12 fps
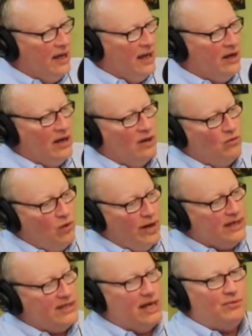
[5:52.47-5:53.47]
And one
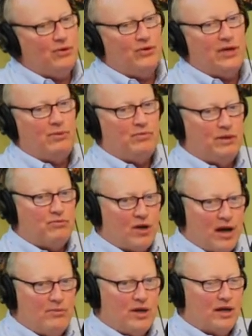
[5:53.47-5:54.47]
example of that be
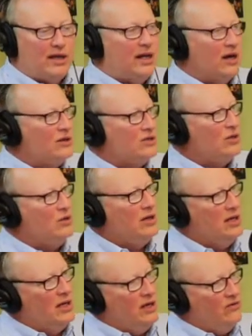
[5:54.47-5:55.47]
primary care. So
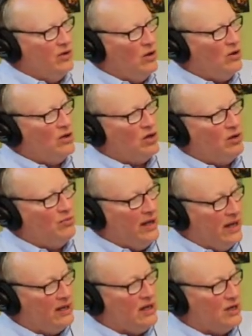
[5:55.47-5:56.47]
if you go to
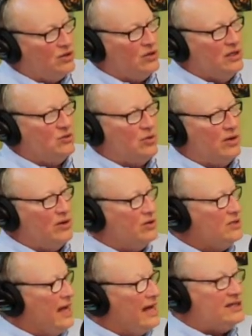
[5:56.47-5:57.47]
European countries where
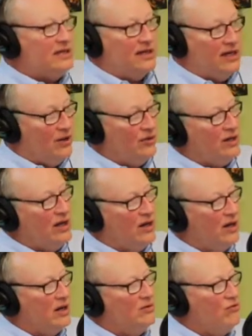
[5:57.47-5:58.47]
there's excellent health care
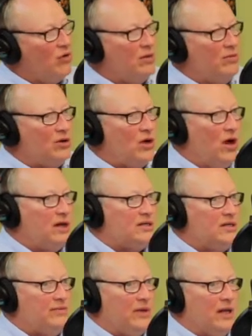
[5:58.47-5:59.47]
and affordable cost,